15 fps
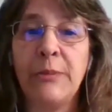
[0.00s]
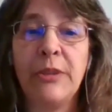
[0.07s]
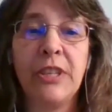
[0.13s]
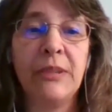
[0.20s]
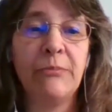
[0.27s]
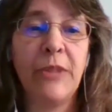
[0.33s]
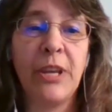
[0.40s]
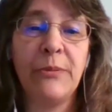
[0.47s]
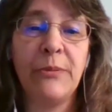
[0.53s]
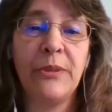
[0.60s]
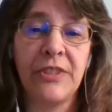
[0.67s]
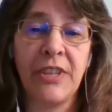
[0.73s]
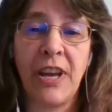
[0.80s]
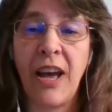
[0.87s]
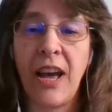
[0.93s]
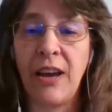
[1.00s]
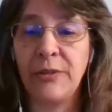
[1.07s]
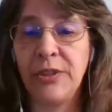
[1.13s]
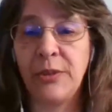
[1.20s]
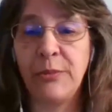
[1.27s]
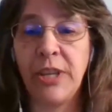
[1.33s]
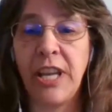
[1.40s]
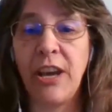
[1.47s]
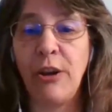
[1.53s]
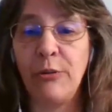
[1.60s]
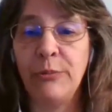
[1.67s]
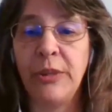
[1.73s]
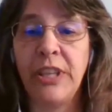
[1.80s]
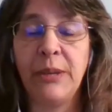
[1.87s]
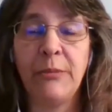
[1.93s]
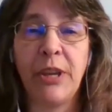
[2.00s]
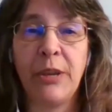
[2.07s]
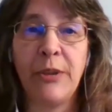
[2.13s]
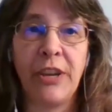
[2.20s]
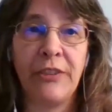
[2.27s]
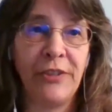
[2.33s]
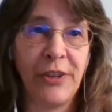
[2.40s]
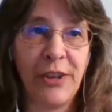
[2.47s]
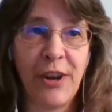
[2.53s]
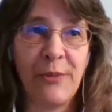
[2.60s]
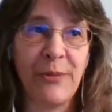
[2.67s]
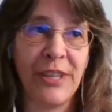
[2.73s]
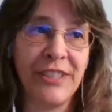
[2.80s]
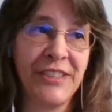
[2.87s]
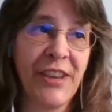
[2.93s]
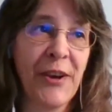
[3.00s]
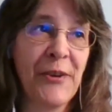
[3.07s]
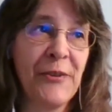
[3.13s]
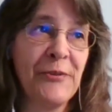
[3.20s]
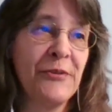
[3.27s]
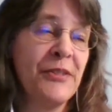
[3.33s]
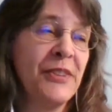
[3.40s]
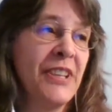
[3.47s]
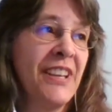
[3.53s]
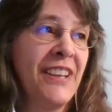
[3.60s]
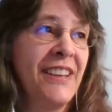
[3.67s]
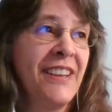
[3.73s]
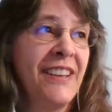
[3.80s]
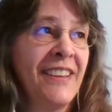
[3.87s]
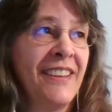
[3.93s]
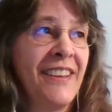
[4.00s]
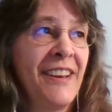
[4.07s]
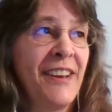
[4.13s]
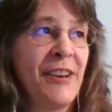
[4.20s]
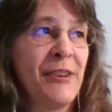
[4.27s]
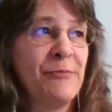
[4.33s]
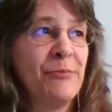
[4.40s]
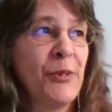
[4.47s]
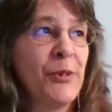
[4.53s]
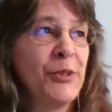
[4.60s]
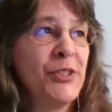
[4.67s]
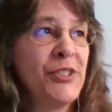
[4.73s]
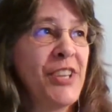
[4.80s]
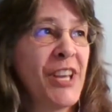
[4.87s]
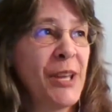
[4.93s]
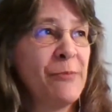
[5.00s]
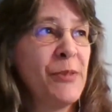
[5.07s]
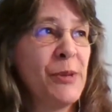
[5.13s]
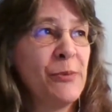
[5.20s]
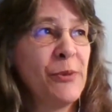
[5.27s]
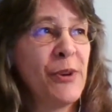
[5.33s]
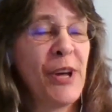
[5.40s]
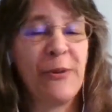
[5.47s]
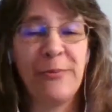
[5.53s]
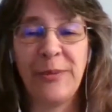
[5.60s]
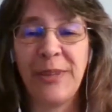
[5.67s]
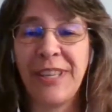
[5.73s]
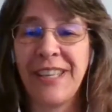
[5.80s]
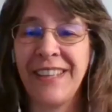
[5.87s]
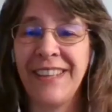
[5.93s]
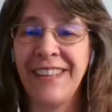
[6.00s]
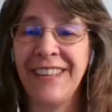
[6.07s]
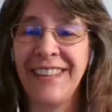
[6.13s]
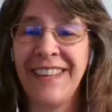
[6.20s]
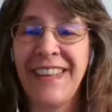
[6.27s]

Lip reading: Maybe saw how somebody helped me. Maybe I figured out myself. Most of the time people help me.